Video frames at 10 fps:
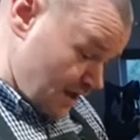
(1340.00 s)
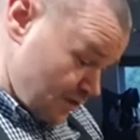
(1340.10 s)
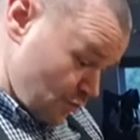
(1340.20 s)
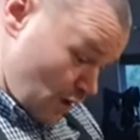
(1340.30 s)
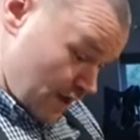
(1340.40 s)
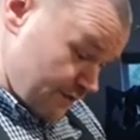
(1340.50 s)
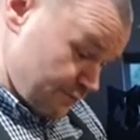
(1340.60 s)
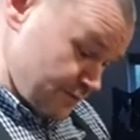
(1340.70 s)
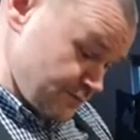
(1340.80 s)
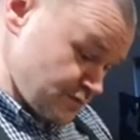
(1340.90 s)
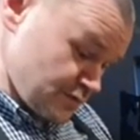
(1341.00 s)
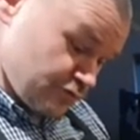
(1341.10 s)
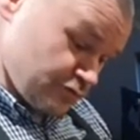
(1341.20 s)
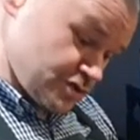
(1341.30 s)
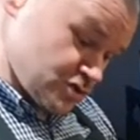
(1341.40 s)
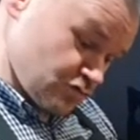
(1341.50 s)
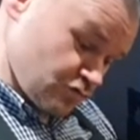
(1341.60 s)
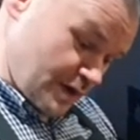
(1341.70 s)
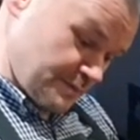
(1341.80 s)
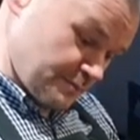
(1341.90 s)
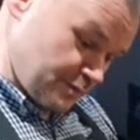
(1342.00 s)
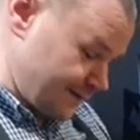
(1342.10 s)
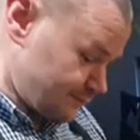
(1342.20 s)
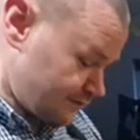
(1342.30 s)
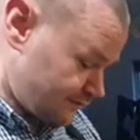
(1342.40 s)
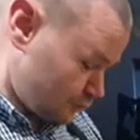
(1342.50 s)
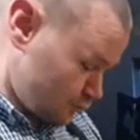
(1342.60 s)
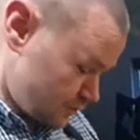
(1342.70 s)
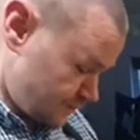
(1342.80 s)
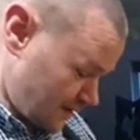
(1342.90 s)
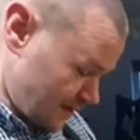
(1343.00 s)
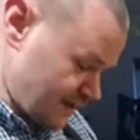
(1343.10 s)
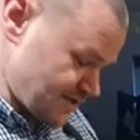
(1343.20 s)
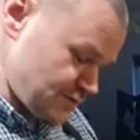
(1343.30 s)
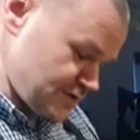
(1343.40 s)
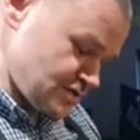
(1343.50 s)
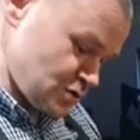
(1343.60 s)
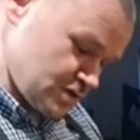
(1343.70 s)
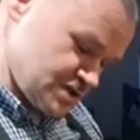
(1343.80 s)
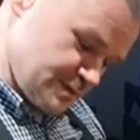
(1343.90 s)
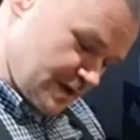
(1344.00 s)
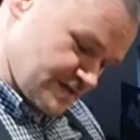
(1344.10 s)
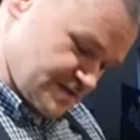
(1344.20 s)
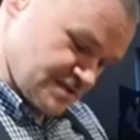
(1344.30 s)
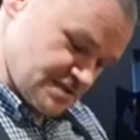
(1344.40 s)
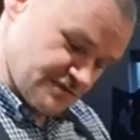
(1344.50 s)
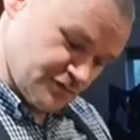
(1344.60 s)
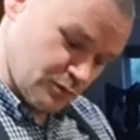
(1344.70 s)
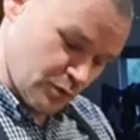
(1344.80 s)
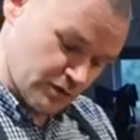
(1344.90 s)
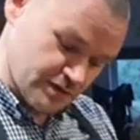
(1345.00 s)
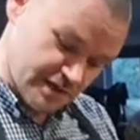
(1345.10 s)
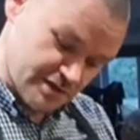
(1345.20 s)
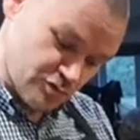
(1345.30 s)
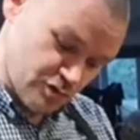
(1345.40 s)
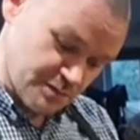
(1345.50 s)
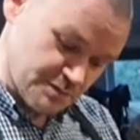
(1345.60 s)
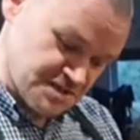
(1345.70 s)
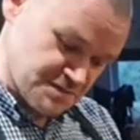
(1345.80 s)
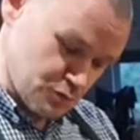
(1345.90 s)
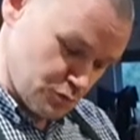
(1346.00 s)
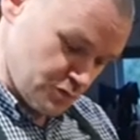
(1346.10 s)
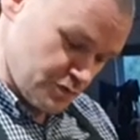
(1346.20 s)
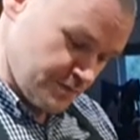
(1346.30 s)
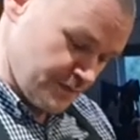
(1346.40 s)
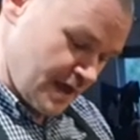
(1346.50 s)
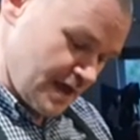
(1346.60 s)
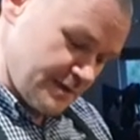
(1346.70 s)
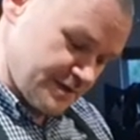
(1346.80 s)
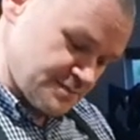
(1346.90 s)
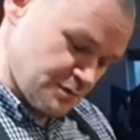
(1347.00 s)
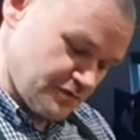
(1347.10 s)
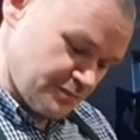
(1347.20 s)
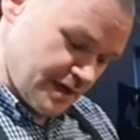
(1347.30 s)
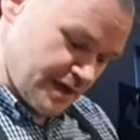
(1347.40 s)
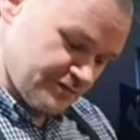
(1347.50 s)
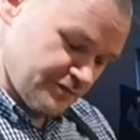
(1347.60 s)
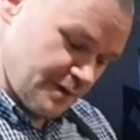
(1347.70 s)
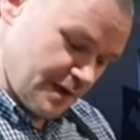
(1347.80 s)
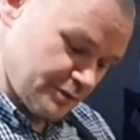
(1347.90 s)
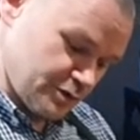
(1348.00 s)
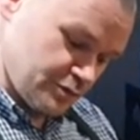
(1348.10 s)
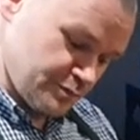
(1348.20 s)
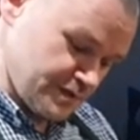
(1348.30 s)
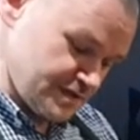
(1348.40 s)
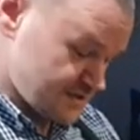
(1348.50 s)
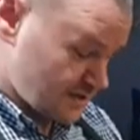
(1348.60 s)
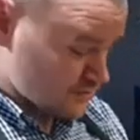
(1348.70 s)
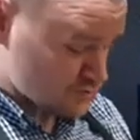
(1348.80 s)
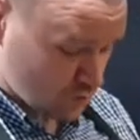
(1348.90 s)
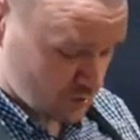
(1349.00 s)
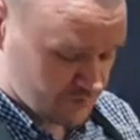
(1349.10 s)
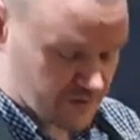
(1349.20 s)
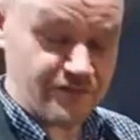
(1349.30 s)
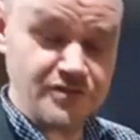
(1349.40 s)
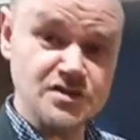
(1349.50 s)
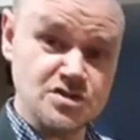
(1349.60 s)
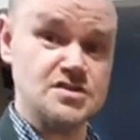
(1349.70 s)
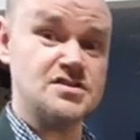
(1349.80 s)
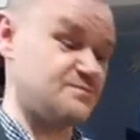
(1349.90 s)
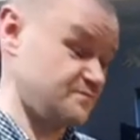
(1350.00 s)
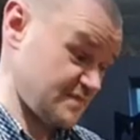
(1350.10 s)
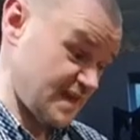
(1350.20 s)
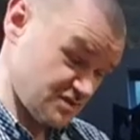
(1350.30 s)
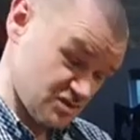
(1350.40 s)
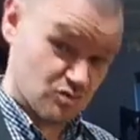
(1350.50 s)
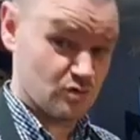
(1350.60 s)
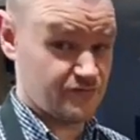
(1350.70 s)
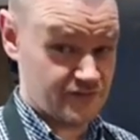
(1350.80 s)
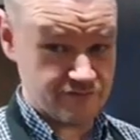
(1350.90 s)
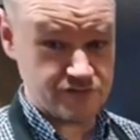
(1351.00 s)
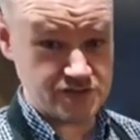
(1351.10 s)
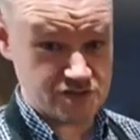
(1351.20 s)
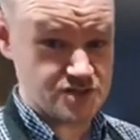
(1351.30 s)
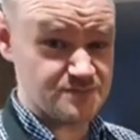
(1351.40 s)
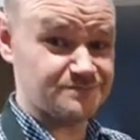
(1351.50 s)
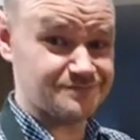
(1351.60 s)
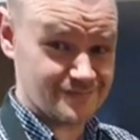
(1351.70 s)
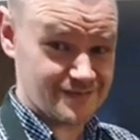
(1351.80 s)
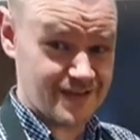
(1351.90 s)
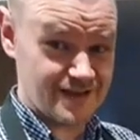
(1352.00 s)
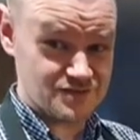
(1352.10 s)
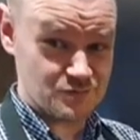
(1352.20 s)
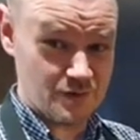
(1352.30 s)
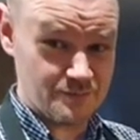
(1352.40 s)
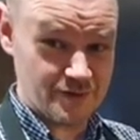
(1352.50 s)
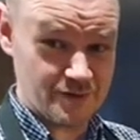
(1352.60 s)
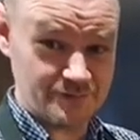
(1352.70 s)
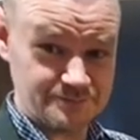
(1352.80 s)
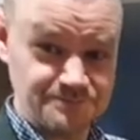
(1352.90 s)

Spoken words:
The wine brims with rich, ripe, brambly fruit, laced with exotic spices, full-bodied yet incredibly smooth. It makes the perfect partner for barbecued meat and other strongly flavoured dishes. That is a strongly flavoured dish. That is the wine pairing.